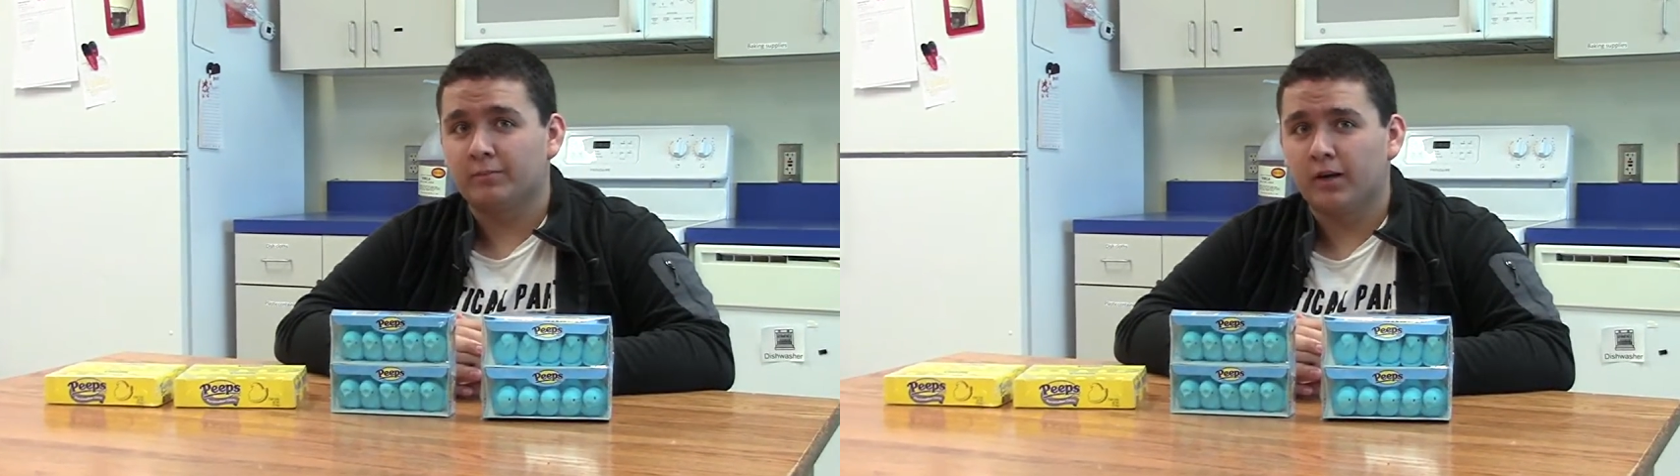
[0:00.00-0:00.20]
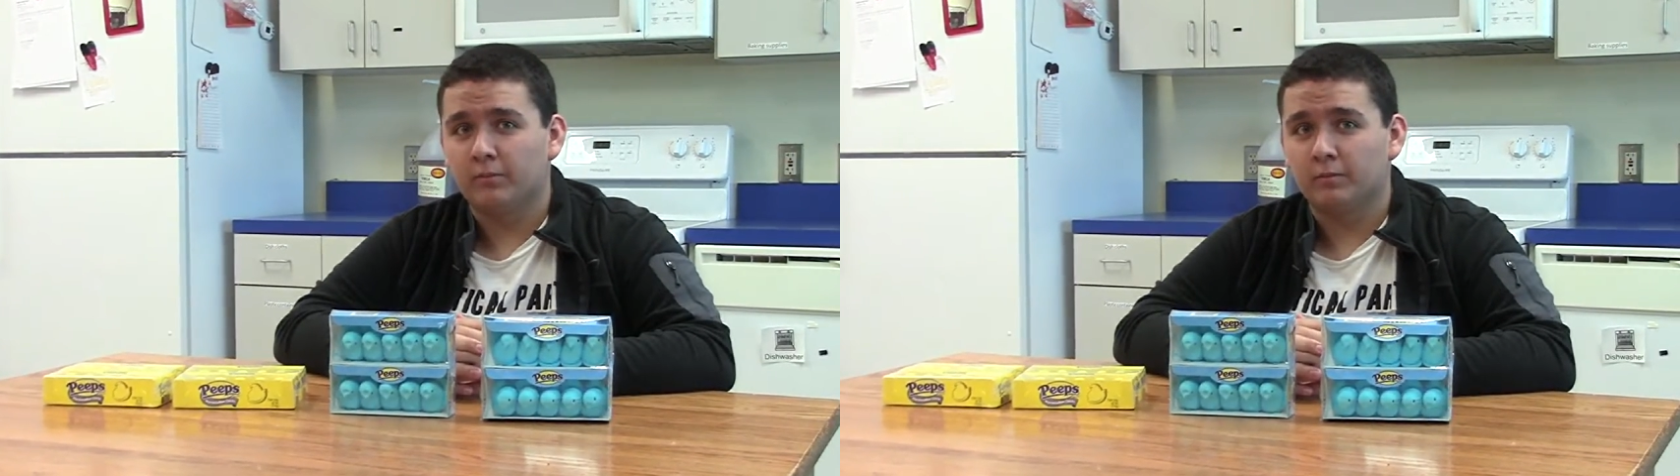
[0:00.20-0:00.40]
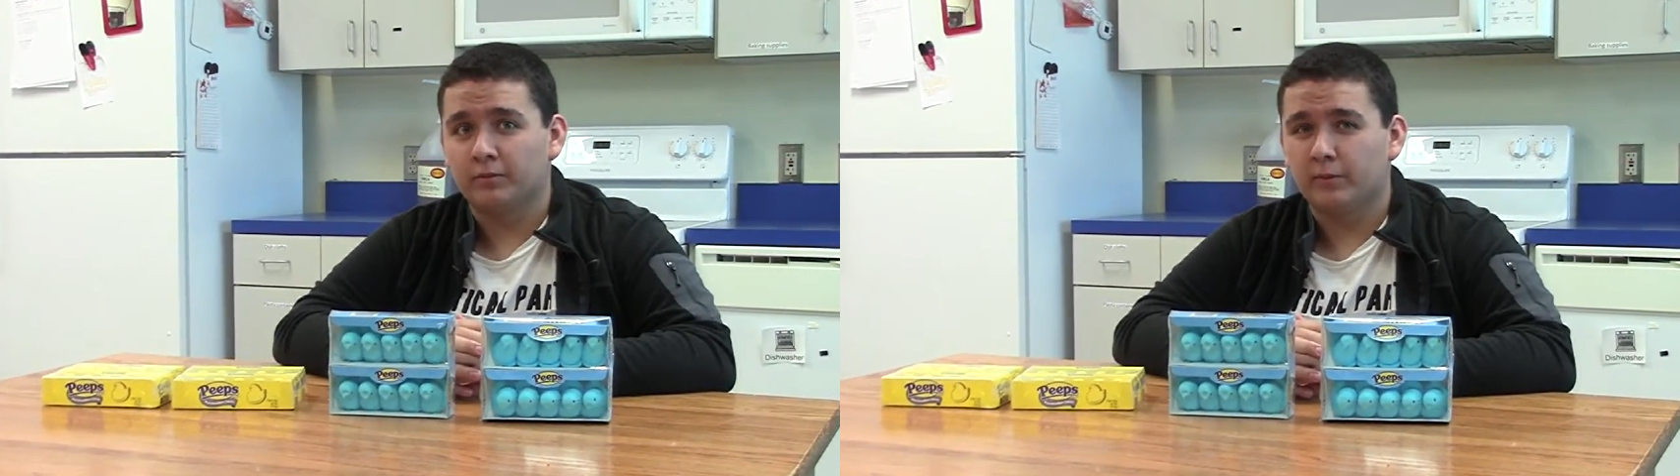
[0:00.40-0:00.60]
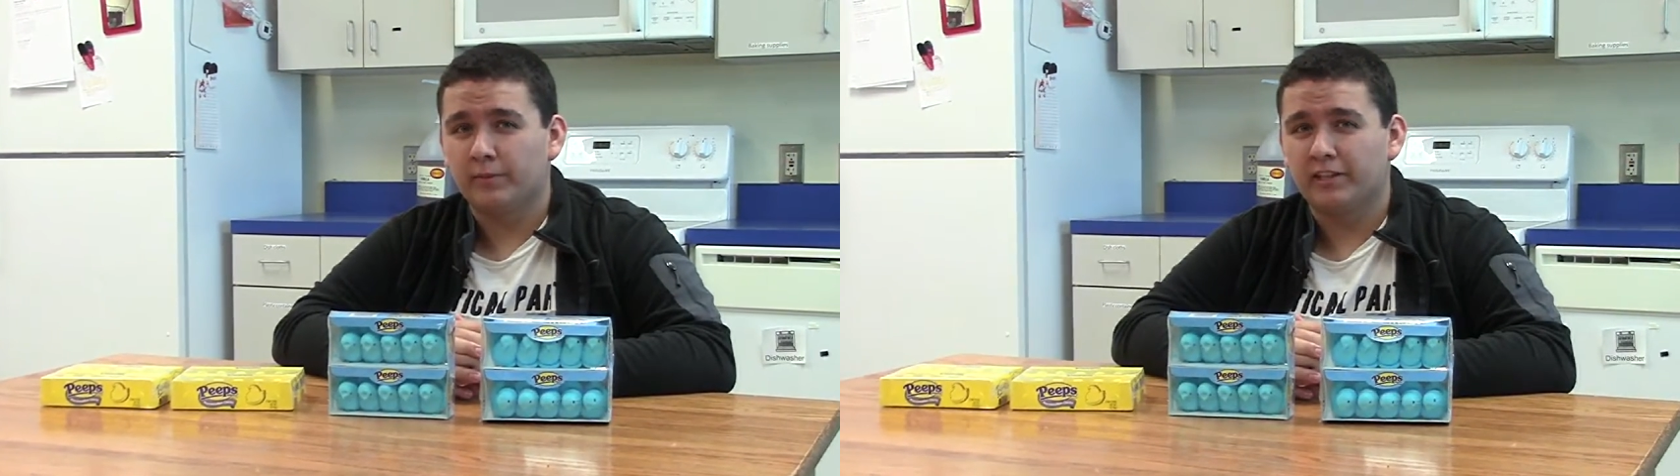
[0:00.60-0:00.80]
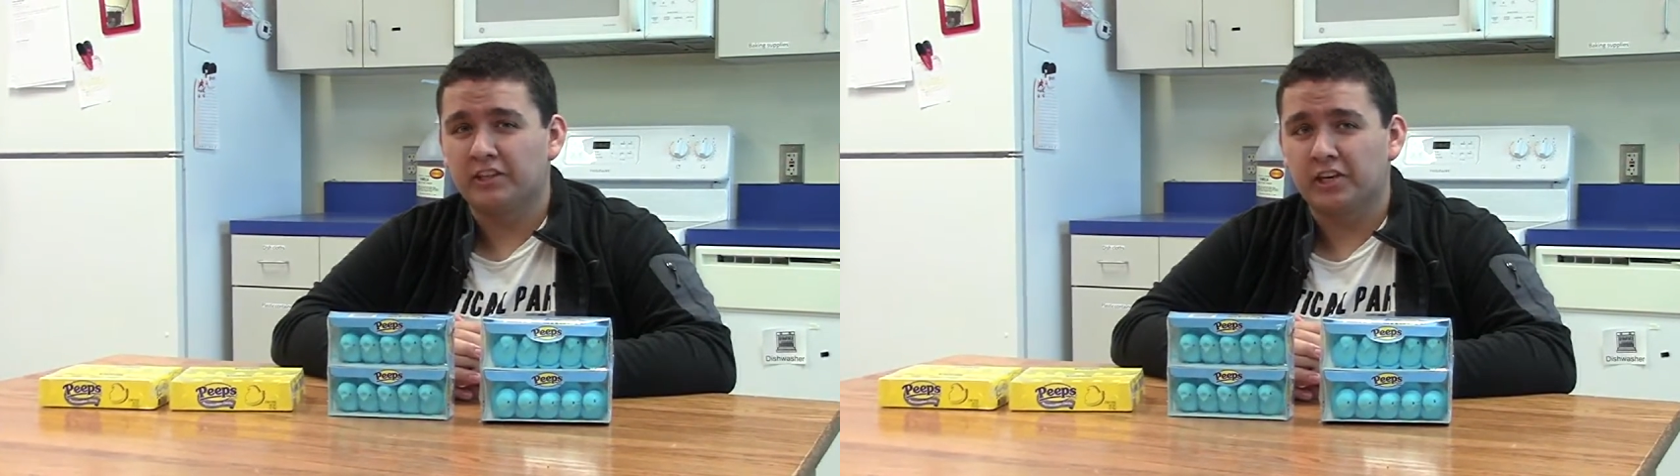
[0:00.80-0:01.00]
problem
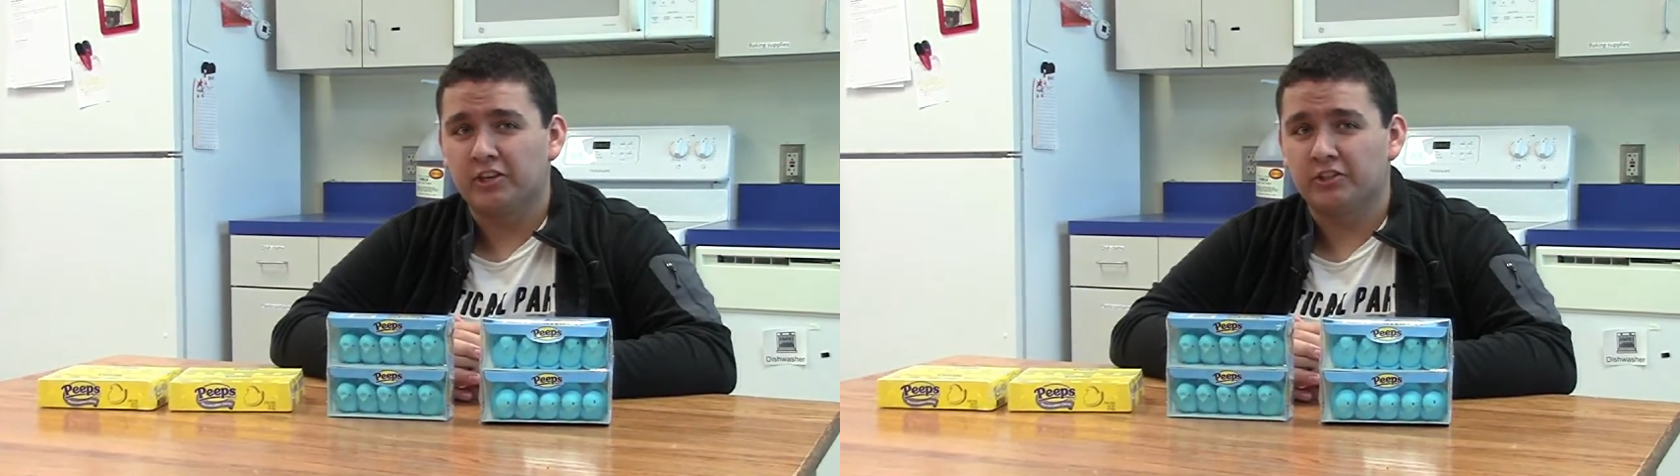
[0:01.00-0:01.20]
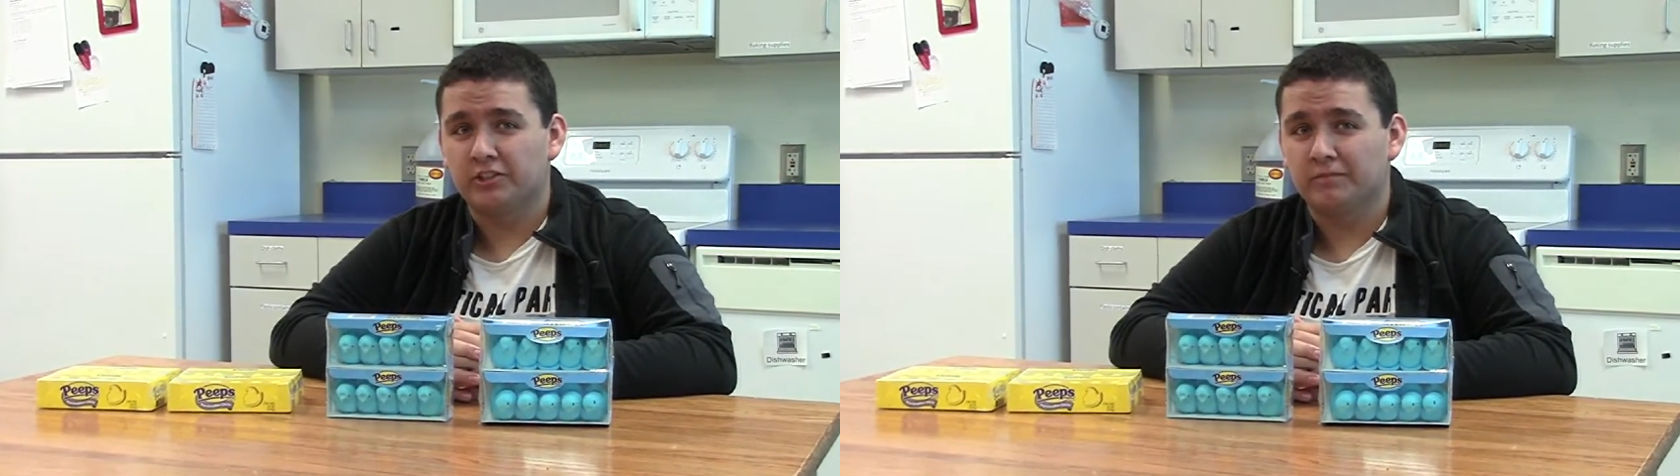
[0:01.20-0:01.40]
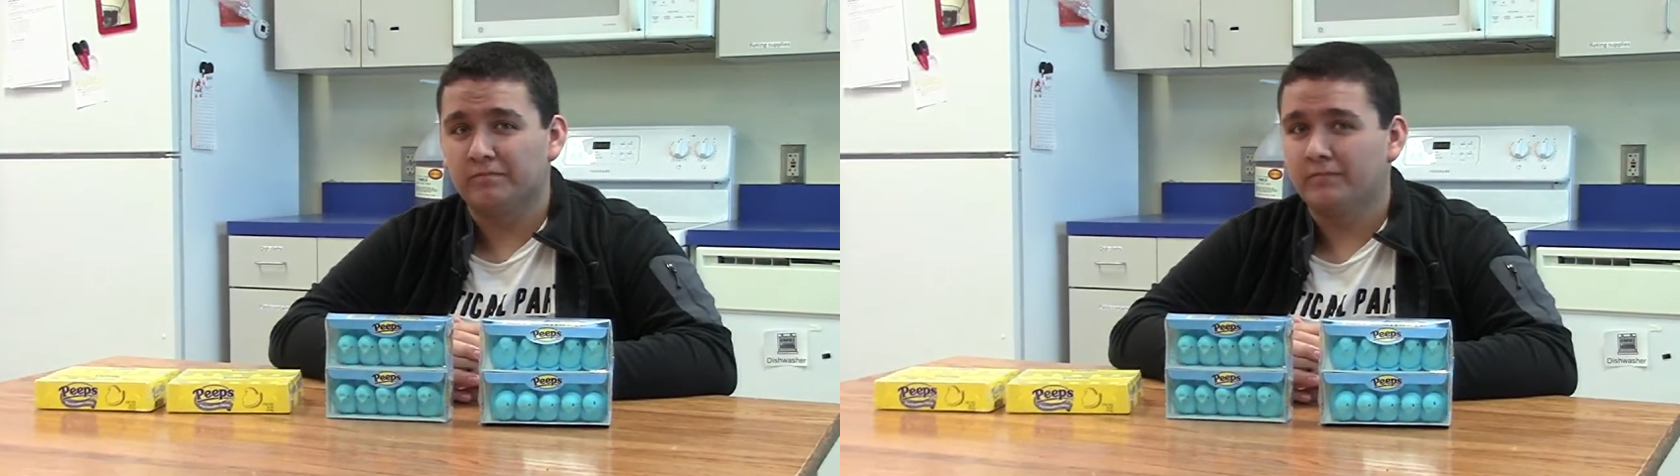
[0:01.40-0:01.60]
sweeping the nation.